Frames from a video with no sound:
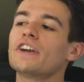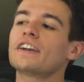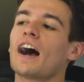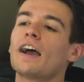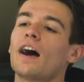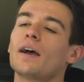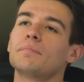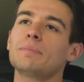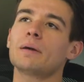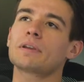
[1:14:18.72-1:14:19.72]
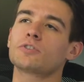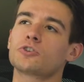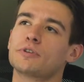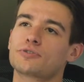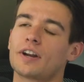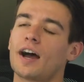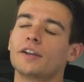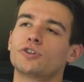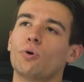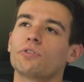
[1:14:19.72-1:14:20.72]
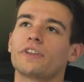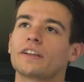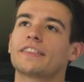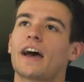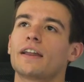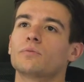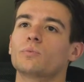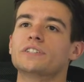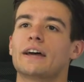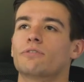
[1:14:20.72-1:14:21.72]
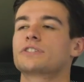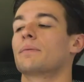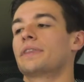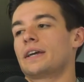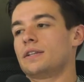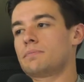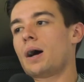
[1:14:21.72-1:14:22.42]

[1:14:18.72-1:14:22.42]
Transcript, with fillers: think yeah. I, I, maybe I'm giving too much credit. I don't yeah. think that was ever something in his